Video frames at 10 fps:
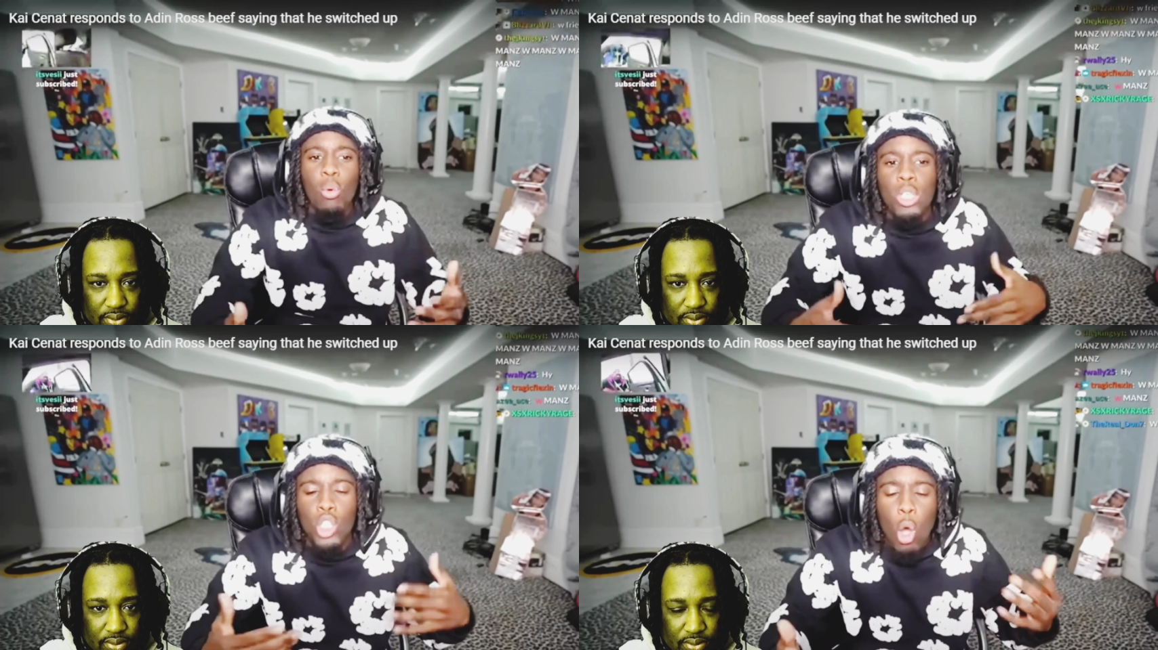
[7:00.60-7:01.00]

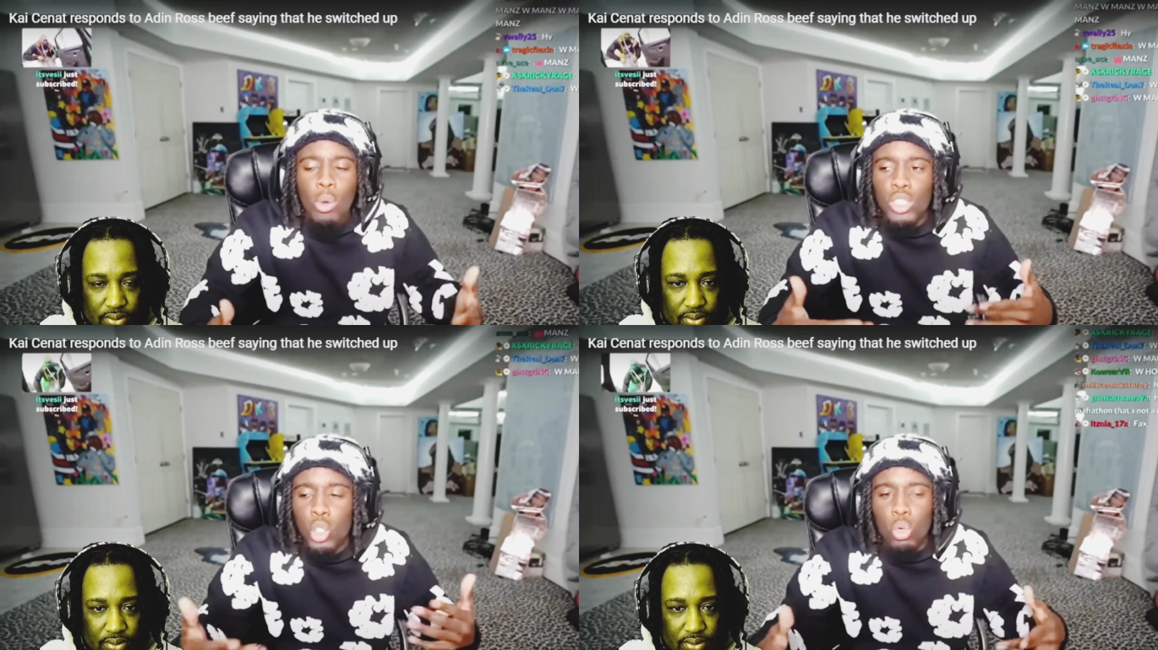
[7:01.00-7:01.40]
Speaker 1: was going
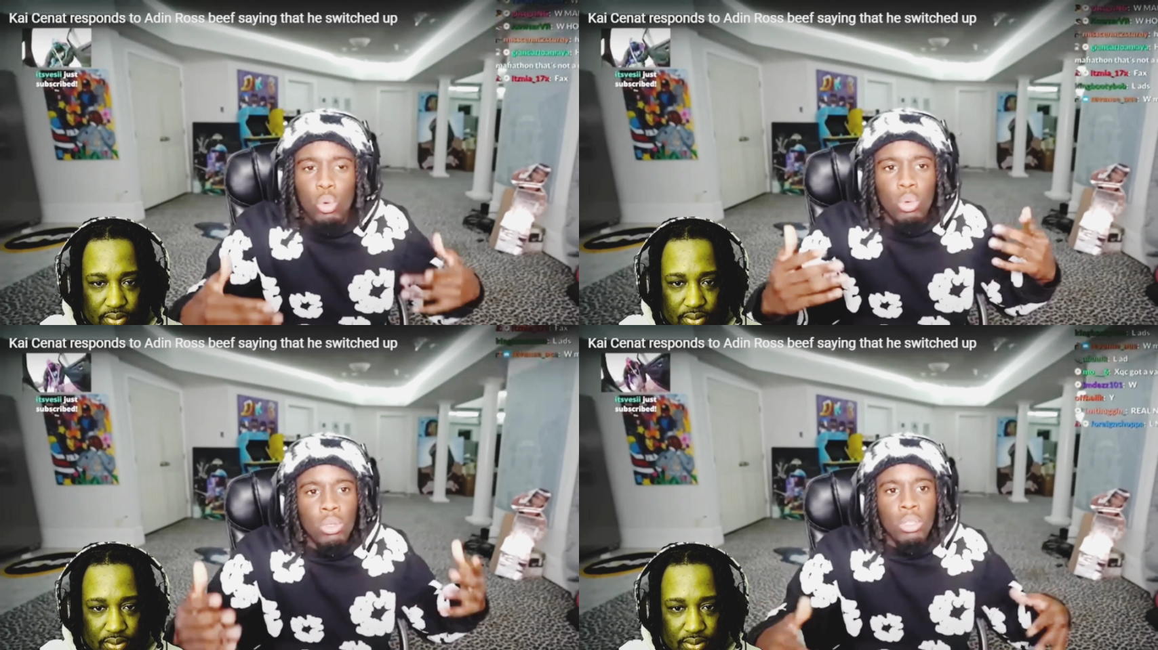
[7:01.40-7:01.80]
to,
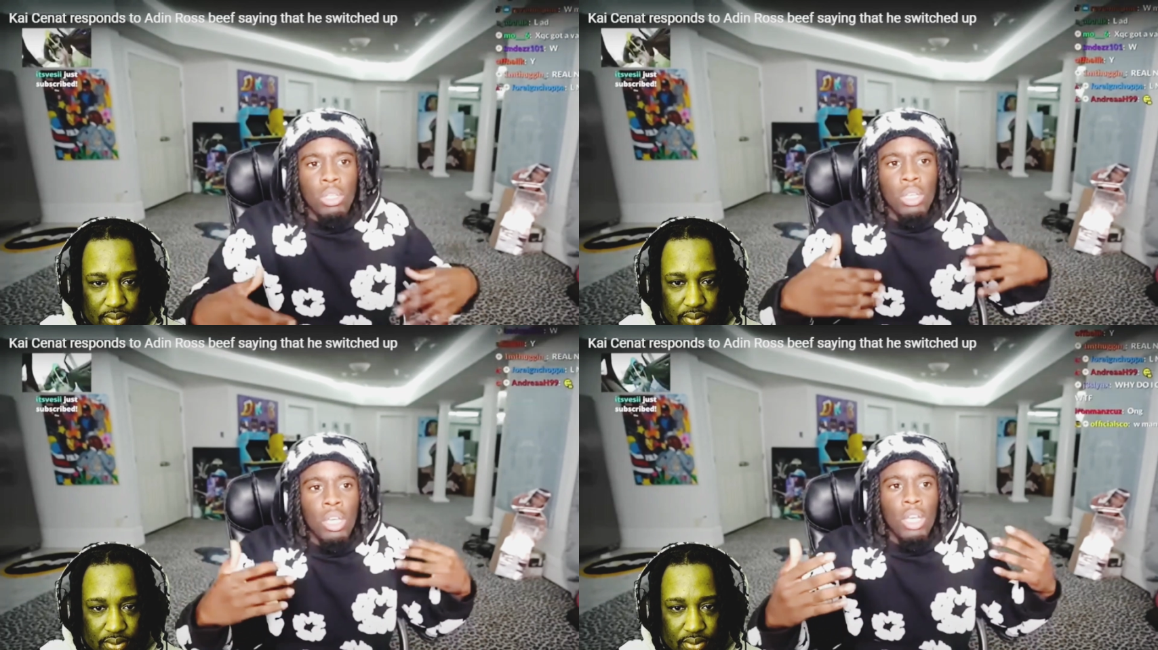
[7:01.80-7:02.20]

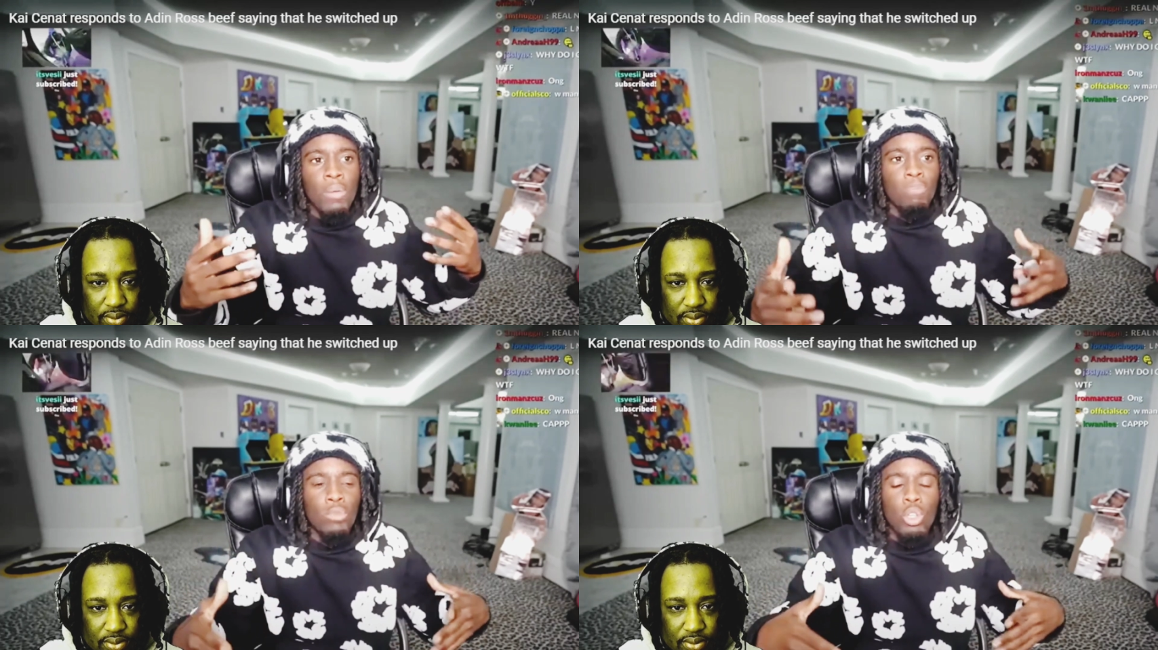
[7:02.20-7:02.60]

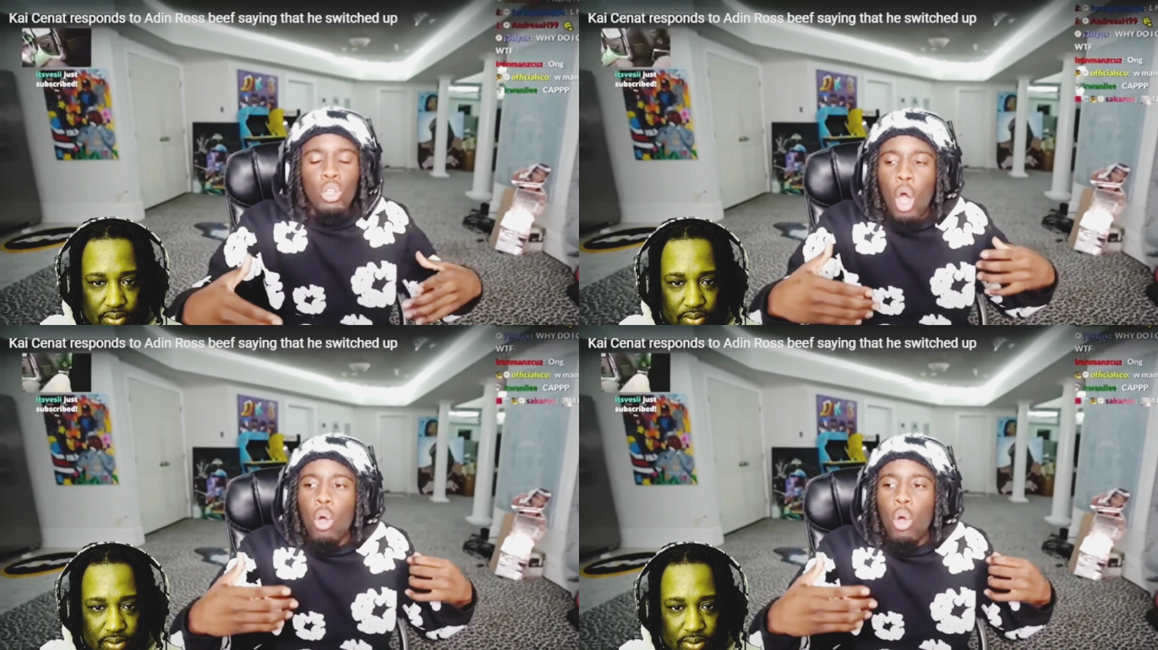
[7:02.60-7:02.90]
you know,